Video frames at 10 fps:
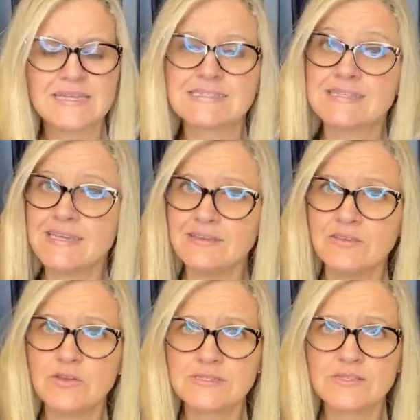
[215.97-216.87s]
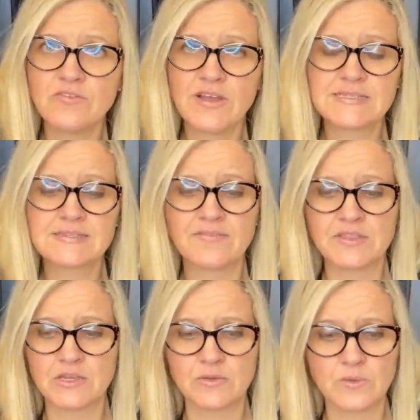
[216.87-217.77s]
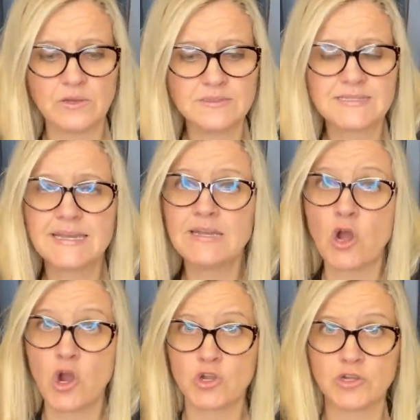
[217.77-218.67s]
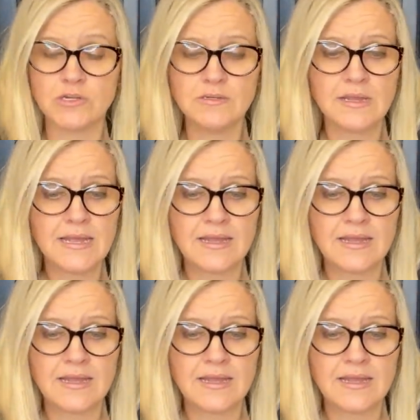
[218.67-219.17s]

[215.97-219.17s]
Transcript: See, you can still find stuff at the Goodwill. It's getting harder.